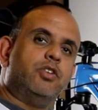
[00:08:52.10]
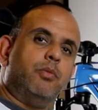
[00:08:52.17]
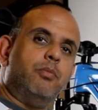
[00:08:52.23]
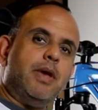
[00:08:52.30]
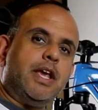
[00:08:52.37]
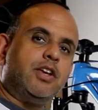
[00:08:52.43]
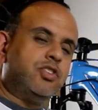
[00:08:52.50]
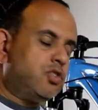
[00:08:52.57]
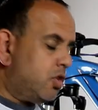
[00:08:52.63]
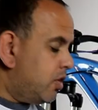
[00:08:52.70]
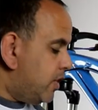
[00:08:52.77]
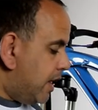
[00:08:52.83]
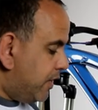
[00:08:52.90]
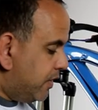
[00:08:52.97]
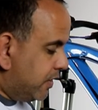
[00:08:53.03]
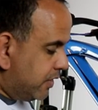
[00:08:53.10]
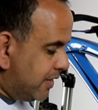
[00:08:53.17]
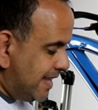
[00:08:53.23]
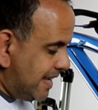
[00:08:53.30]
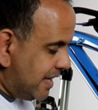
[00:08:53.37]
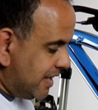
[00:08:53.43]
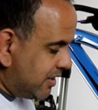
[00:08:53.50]
to make sure that
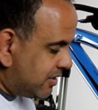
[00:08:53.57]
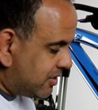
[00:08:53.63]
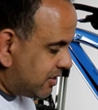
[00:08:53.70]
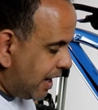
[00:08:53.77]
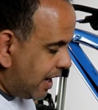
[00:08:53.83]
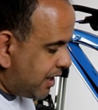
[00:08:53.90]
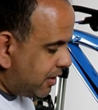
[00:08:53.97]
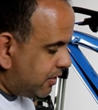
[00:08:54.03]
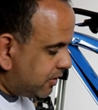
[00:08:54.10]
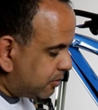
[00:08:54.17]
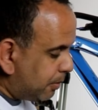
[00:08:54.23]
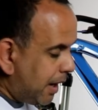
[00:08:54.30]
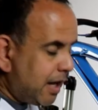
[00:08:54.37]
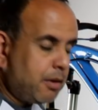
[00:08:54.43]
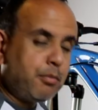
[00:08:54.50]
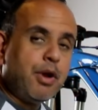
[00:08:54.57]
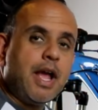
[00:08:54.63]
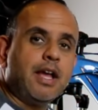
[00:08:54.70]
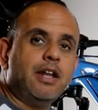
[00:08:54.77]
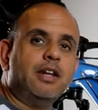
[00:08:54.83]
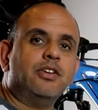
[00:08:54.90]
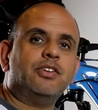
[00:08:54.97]
the inside of this bottom
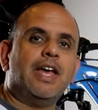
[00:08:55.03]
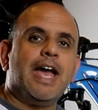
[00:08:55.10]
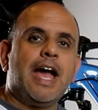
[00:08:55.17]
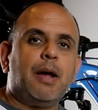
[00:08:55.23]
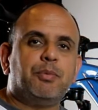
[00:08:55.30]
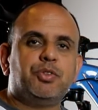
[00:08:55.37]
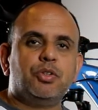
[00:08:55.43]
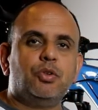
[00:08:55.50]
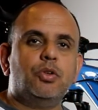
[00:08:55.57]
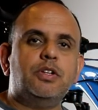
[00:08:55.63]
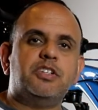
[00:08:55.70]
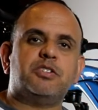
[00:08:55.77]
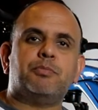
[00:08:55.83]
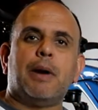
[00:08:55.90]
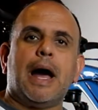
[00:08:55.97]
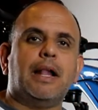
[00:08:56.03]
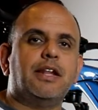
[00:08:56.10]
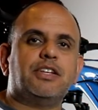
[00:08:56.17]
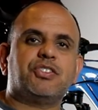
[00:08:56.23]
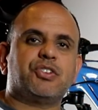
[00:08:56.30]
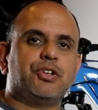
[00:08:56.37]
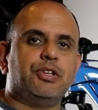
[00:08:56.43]
bracket is absolutely
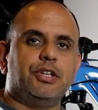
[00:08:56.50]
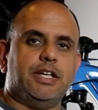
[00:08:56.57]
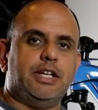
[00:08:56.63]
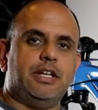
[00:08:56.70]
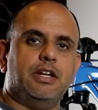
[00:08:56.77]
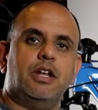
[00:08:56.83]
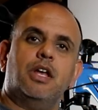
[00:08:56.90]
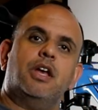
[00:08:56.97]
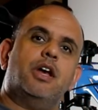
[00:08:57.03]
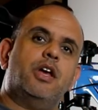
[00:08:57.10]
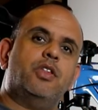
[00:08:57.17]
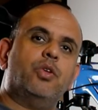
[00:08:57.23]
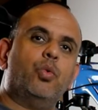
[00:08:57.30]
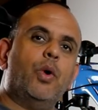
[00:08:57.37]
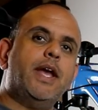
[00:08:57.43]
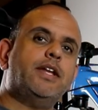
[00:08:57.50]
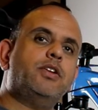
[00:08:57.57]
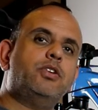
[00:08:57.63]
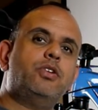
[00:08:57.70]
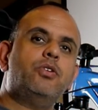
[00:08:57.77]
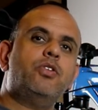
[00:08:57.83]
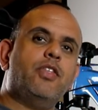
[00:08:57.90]
spotless clean. And the way to
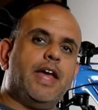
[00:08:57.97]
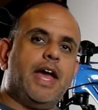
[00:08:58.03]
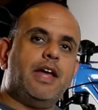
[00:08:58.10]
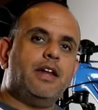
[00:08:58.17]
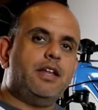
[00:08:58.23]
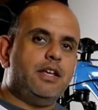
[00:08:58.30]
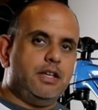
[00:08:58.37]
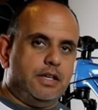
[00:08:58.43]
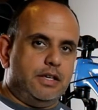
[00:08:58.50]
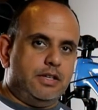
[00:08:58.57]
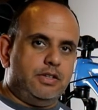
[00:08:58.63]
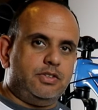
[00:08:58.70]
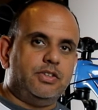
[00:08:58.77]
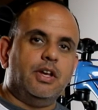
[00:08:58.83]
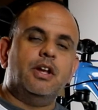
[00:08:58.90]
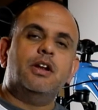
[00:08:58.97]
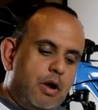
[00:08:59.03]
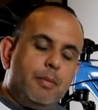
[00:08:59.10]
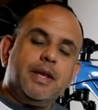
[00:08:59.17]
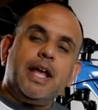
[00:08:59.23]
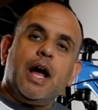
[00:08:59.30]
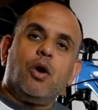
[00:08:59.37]
do that is
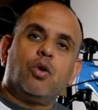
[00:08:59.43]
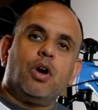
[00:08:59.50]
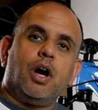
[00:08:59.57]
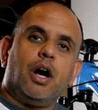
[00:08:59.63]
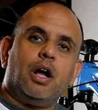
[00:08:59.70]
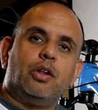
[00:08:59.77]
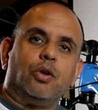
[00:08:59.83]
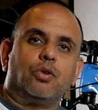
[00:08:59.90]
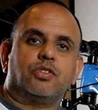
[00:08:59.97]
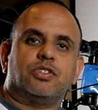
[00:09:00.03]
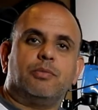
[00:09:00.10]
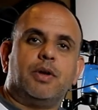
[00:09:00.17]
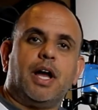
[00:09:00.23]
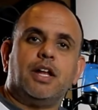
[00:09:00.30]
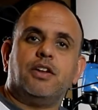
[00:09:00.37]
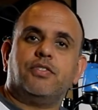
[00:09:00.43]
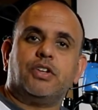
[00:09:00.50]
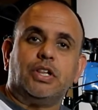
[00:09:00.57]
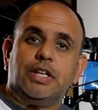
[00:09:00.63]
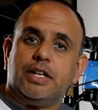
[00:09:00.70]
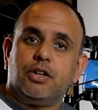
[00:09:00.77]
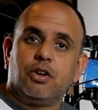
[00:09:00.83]
rubbing alcohol or some kind of
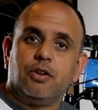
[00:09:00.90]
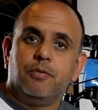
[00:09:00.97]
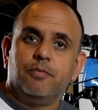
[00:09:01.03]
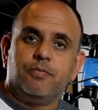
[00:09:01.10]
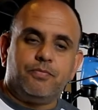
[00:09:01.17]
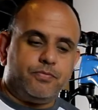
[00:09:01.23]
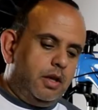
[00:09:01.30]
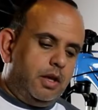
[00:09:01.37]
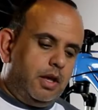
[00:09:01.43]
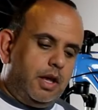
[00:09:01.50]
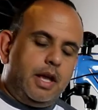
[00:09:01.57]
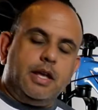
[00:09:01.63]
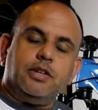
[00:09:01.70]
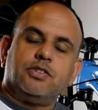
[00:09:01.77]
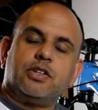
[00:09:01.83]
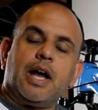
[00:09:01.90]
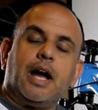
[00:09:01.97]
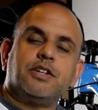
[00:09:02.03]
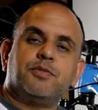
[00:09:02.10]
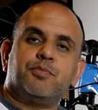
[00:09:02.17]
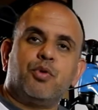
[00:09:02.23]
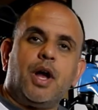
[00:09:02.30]
cleaner, a
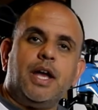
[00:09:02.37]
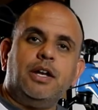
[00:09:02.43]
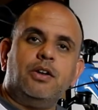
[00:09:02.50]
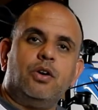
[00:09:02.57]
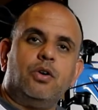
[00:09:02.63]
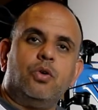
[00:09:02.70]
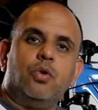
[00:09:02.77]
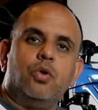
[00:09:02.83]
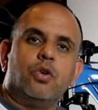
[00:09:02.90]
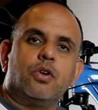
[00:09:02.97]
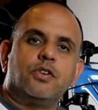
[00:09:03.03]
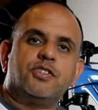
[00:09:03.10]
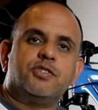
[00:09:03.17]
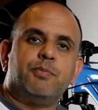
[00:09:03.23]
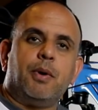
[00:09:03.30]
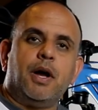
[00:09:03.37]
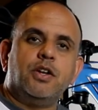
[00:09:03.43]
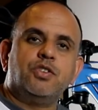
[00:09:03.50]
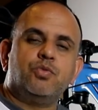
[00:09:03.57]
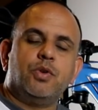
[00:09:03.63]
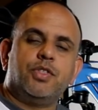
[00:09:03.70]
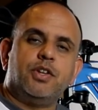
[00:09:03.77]
Scotch-Brite or
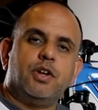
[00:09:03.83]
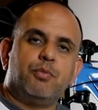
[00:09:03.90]
sponge with an